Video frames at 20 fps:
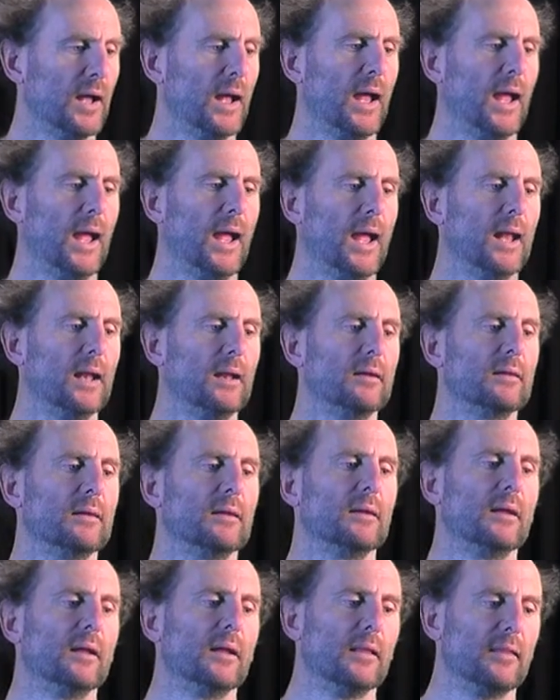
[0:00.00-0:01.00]
and
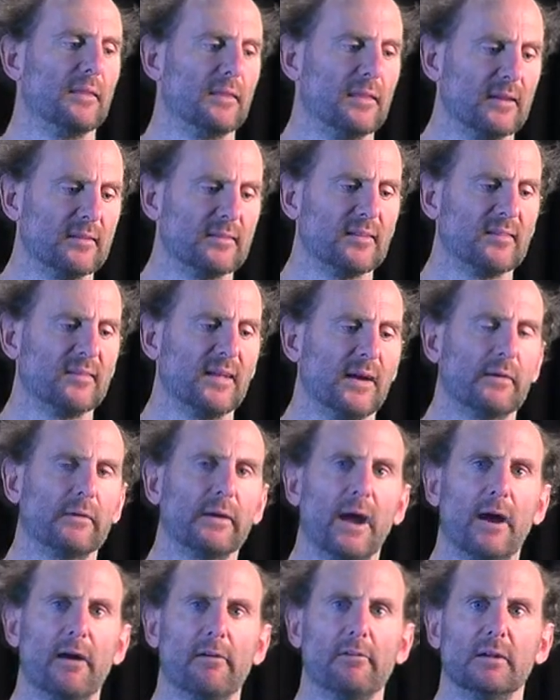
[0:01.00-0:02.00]
this is our
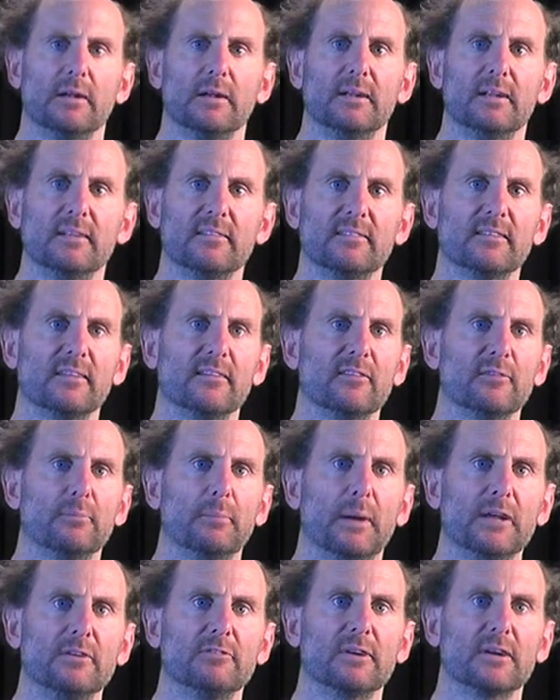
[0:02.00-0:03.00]
current distance
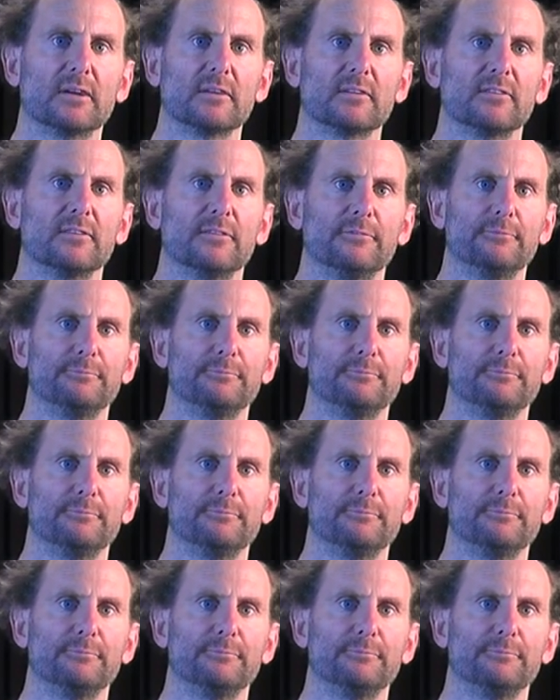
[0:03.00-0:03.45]
matrix.